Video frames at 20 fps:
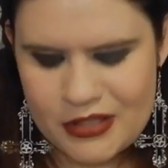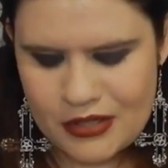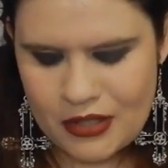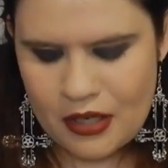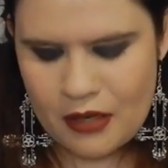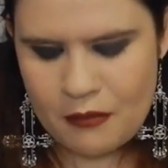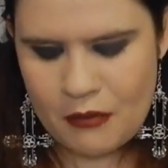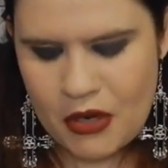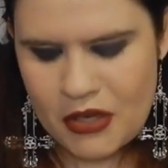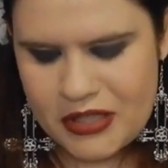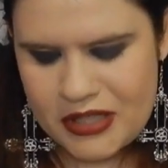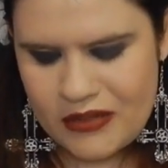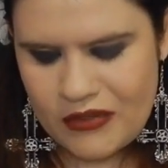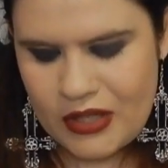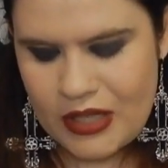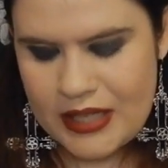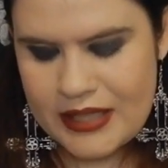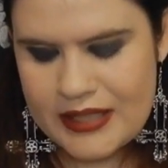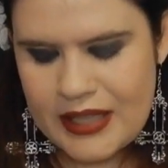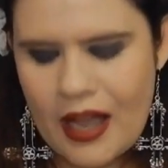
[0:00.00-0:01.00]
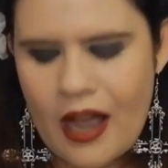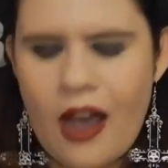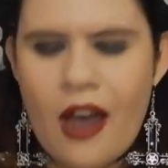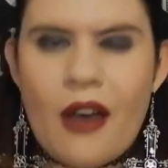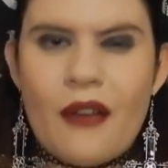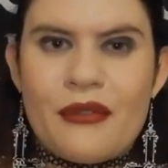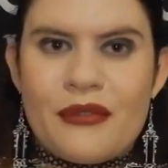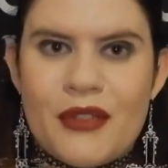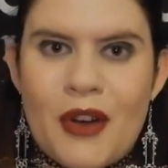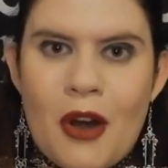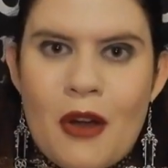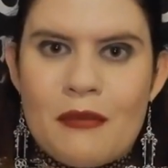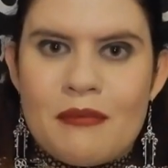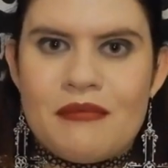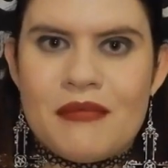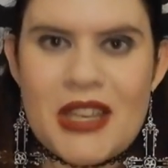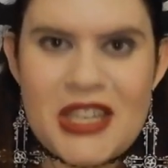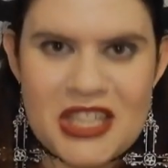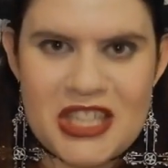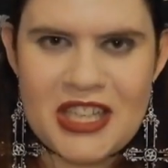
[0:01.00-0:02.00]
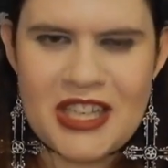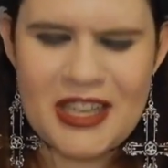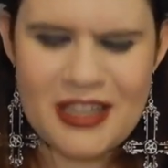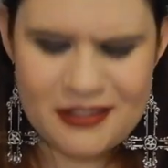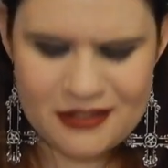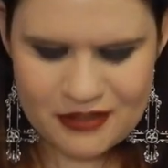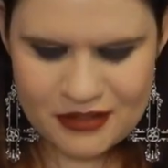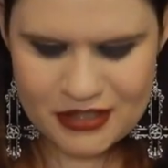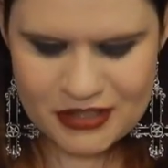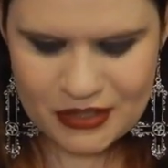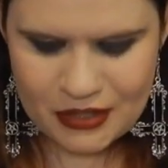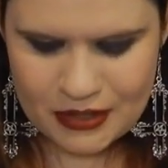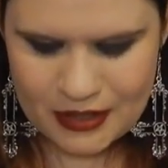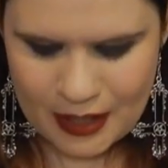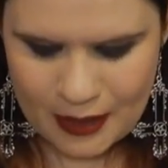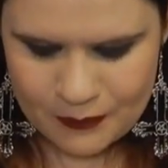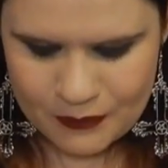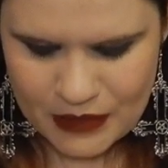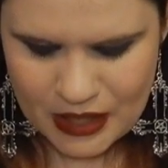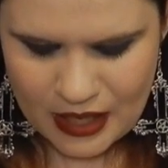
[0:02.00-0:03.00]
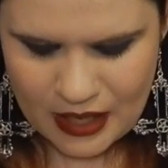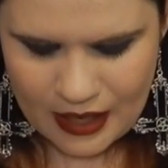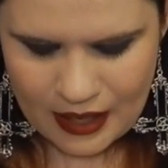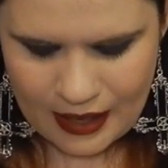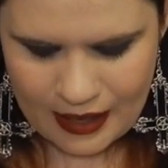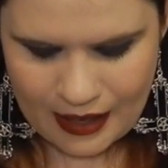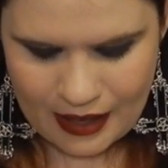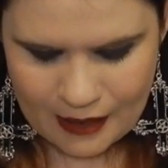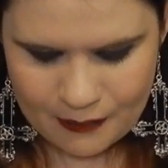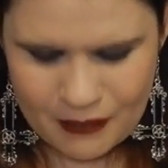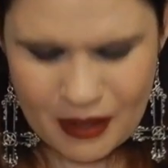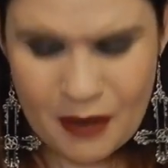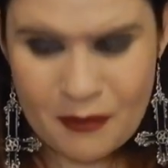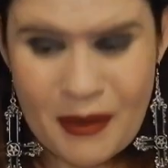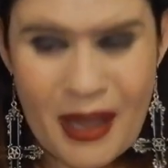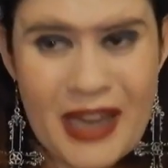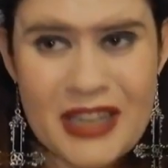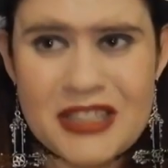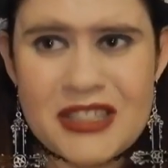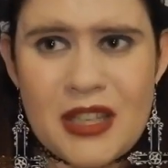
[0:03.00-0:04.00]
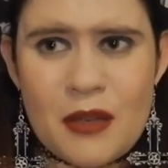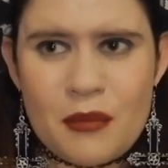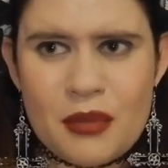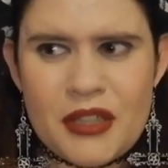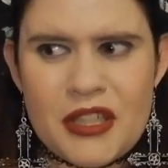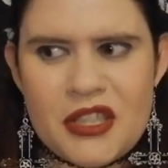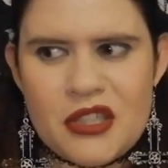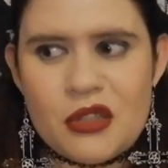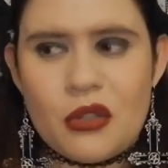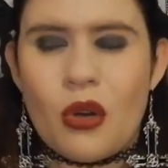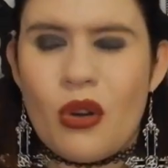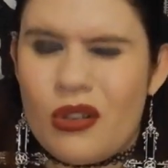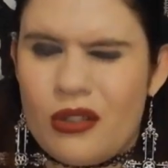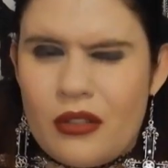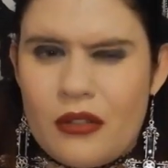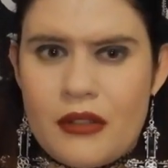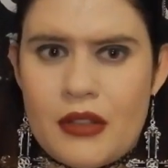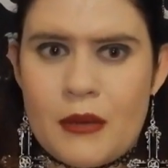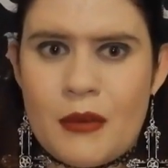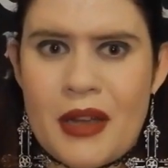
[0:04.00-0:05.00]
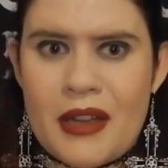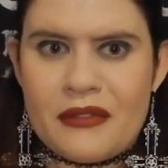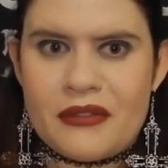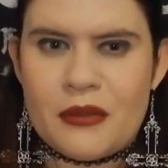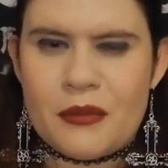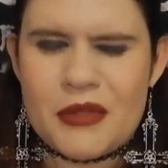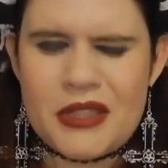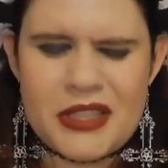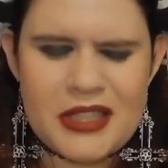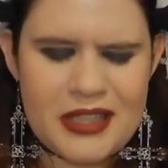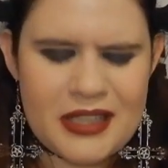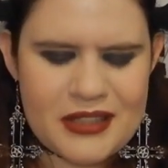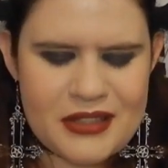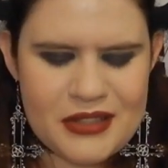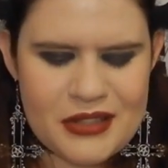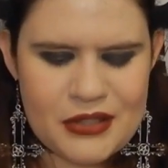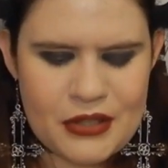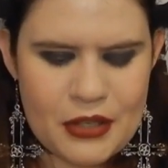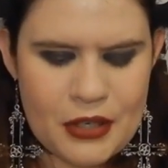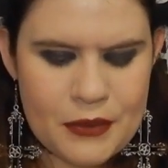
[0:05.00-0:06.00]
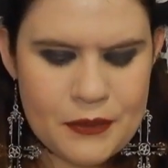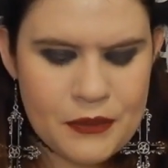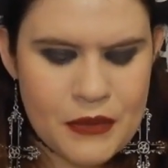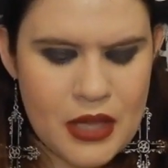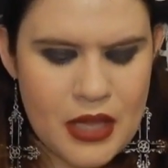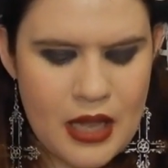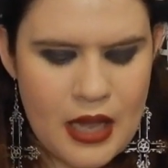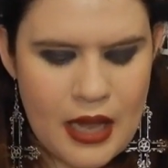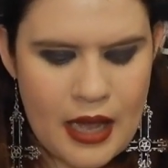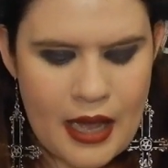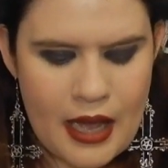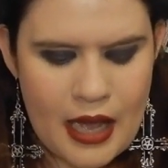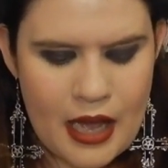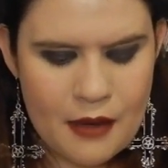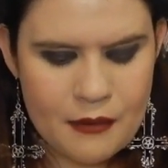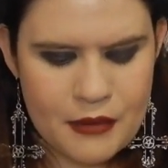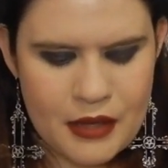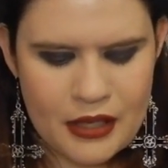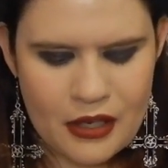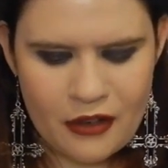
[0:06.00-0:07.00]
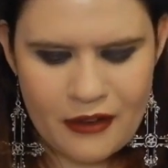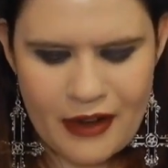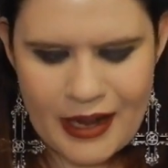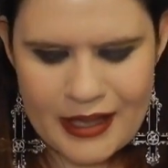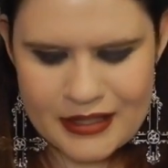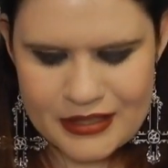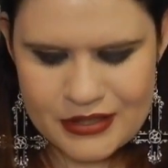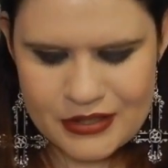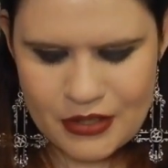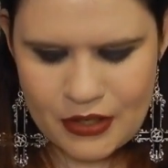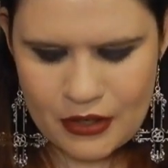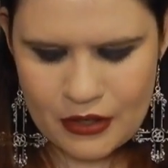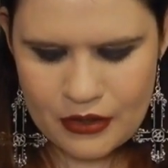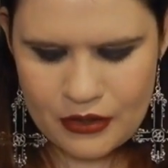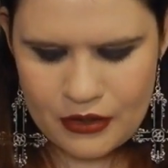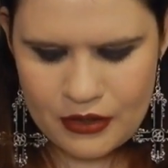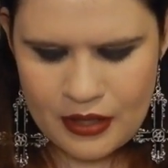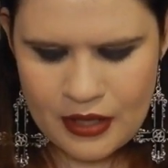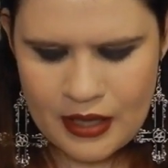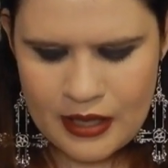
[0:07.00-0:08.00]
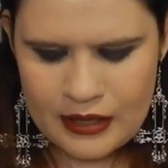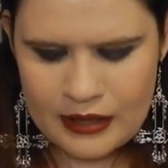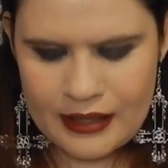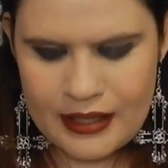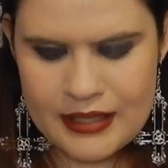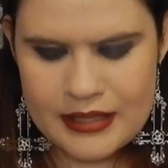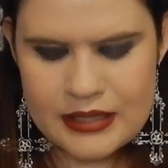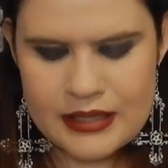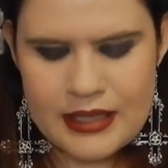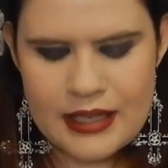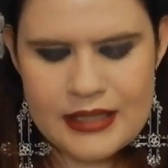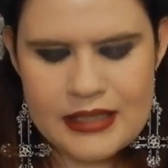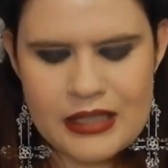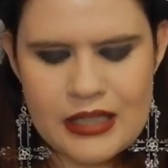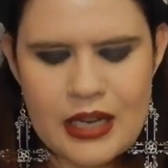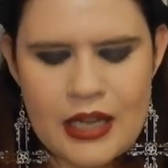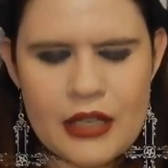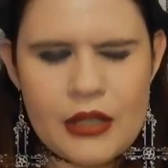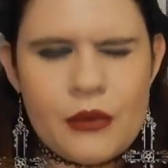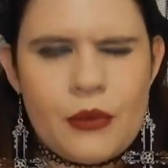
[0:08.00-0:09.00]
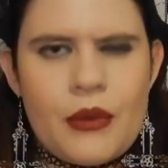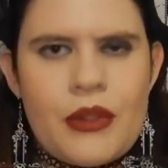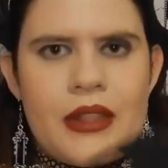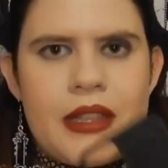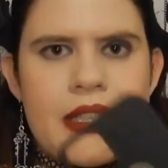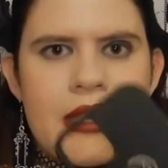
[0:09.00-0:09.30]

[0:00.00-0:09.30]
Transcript: So most of these are from Shein. So yeah, um, actually I'm pretty sure all of them are from Shein. So um, alright, so let's get started with